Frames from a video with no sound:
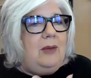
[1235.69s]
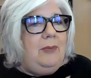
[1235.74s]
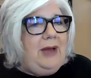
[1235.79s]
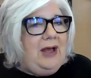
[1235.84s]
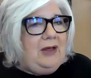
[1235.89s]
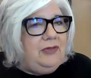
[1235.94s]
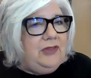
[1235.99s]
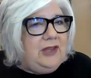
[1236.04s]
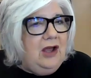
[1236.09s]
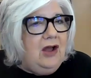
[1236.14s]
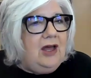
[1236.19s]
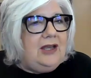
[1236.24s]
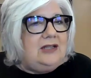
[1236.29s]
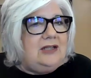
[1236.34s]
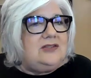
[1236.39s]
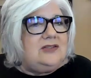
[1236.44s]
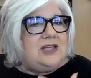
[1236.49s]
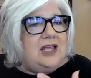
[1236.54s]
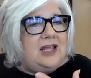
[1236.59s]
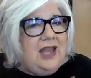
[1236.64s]
about the
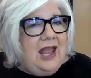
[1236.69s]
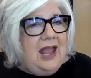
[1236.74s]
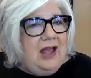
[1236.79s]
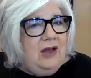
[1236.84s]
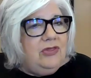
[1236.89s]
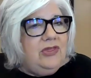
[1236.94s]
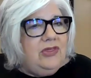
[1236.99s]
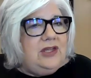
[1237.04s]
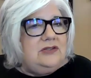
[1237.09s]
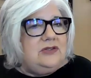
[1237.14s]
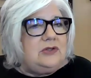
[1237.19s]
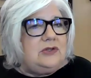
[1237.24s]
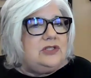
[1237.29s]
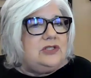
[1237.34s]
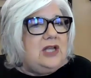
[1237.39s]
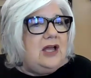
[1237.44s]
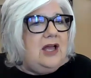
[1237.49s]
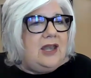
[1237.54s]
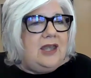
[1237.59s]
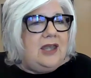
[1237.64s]
audits and how things are
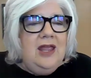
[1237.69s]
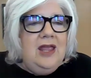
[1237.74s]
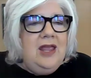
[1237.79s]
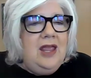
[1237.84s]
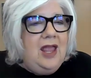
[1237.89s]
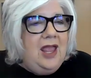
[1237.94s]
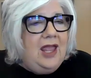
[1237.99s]
done,